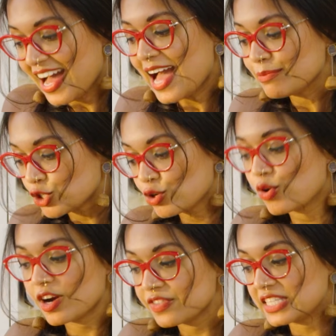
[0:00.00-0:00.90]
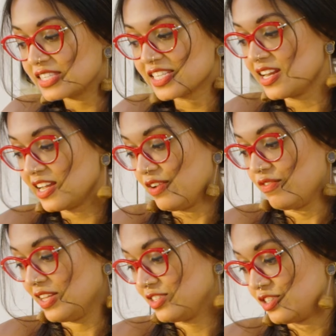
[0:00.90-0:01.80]
I'm sure this is gonna
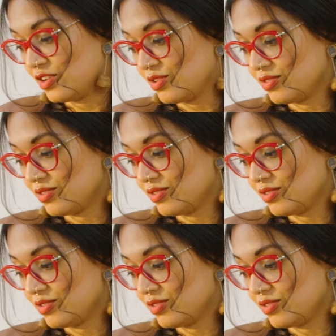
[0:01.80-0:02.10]
convince you.